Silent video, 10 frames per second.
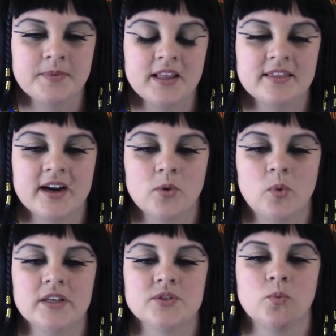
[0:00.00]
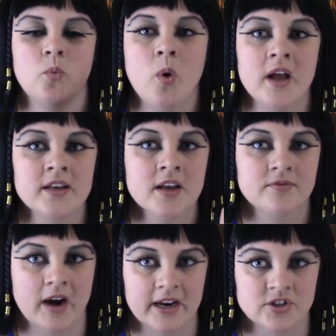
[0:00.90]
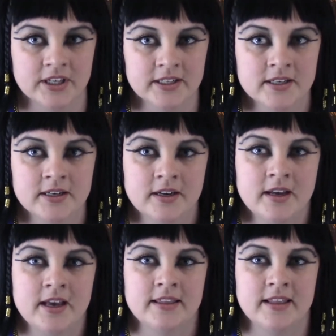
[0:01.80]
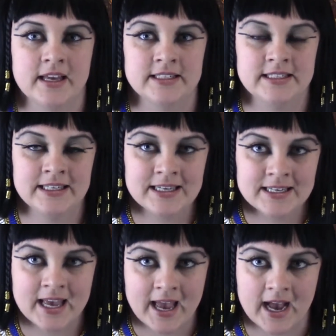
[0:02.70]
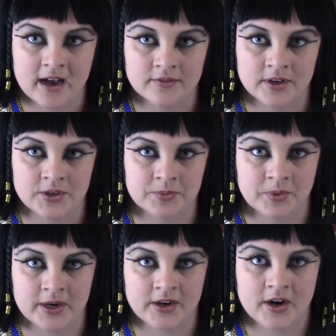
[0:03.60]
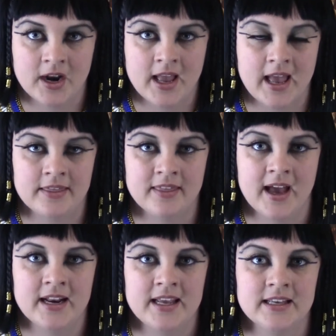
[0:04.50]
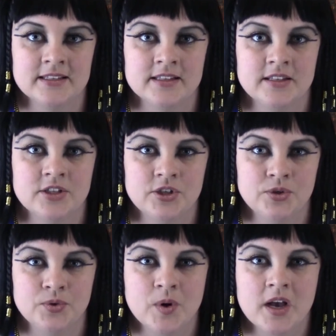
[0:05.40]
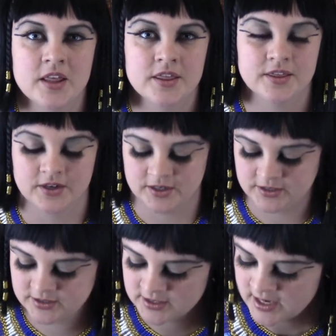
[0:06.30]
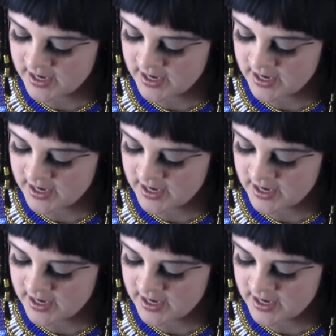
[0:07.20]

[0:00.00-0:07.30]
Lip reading: There was one fraction that did have a numerator, and that is 2/3.